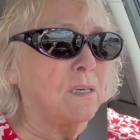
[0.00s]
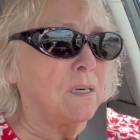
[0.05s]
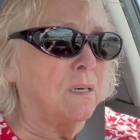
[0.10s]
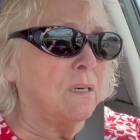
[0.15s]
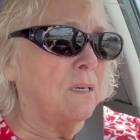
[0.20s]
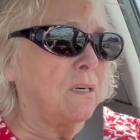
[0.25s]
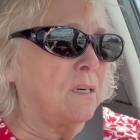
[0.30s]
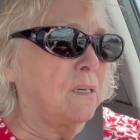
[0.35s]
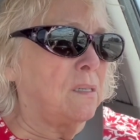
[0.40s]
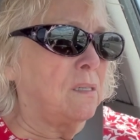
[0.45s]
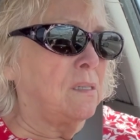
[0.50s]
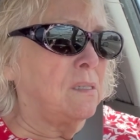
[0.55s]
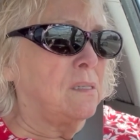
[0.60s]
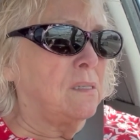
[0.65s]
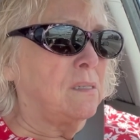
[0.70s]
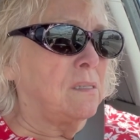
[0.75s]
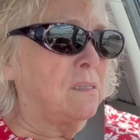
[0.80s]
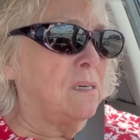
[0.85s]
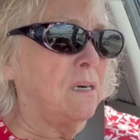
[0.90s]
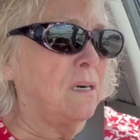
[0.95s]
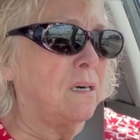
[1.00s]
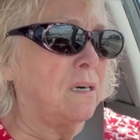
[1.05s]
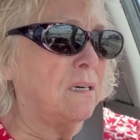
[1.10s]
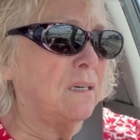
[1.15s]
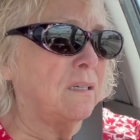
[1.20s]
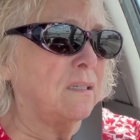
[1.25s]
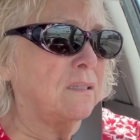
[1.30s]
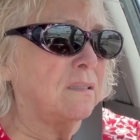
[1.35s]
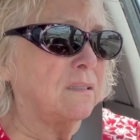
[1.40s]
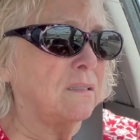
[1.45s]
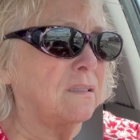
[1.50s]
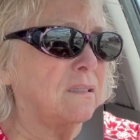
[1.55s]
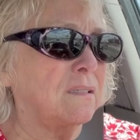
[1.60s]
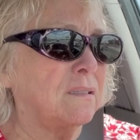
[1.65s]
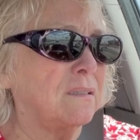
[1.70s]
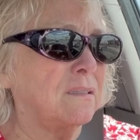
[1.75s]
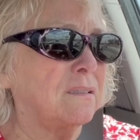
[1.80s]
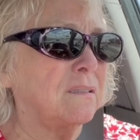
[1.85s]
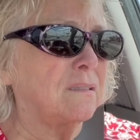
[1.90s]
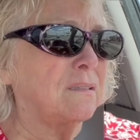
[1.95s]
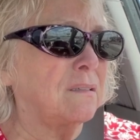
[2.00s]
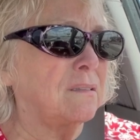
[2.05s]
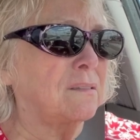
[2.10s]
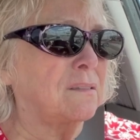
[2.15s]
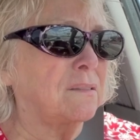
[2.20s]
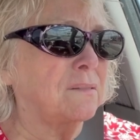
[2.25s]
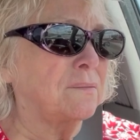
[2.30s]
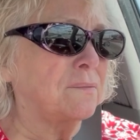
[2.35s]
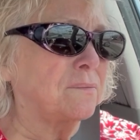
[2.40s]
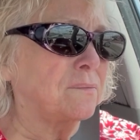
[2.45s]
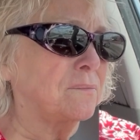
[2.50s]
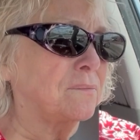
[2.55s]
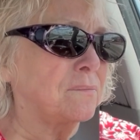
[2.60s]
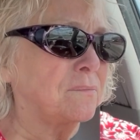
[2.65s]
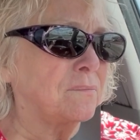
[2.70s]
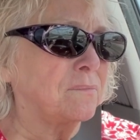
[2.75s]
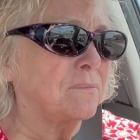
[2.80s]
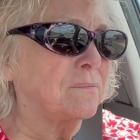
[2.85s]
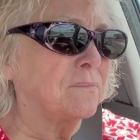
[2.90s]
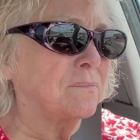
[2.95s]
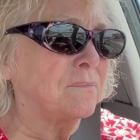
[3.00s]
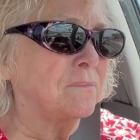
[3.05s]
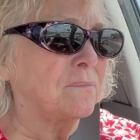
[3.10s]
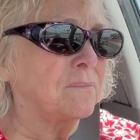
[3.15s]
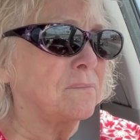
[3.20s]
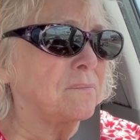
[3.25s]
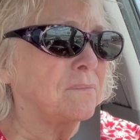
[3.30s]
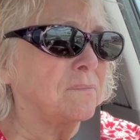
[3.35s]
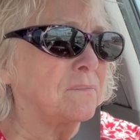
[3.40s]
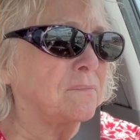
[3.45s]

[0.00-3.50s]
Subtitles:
(silence)